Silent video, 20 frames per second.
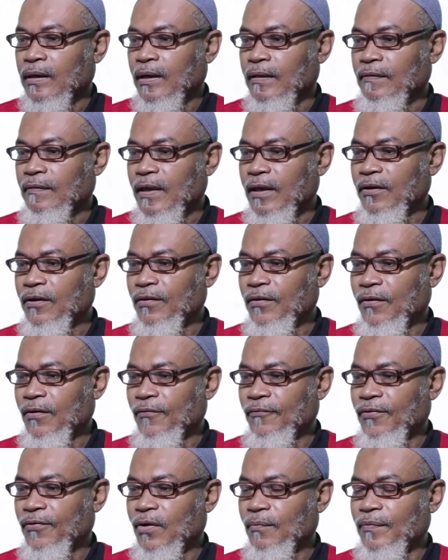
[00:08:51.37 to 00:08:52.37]
and then
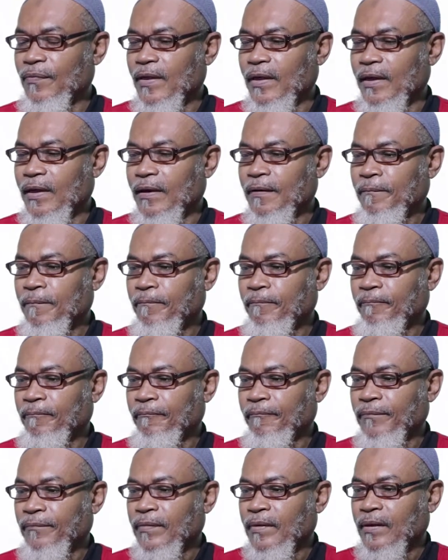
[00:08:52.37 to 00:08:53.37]
from there
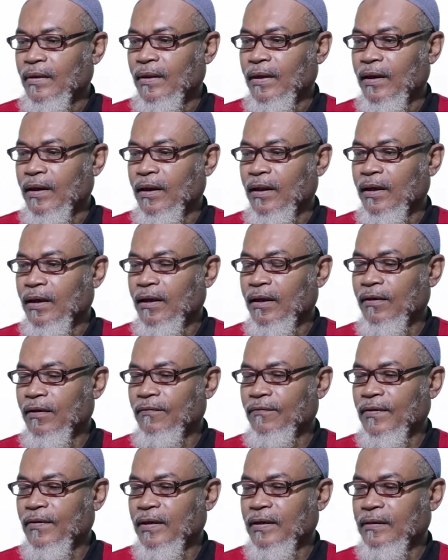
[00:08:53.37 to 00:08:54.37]
I'll
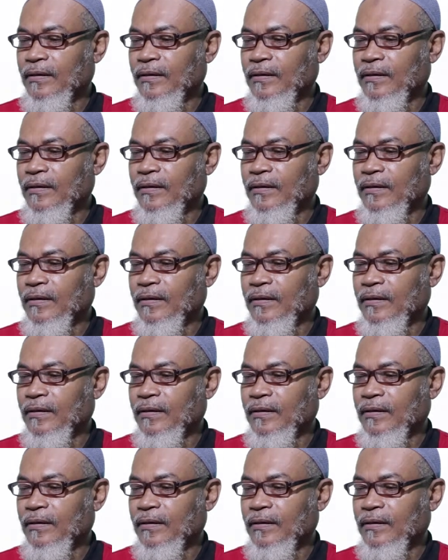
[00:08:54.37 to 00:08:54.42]
have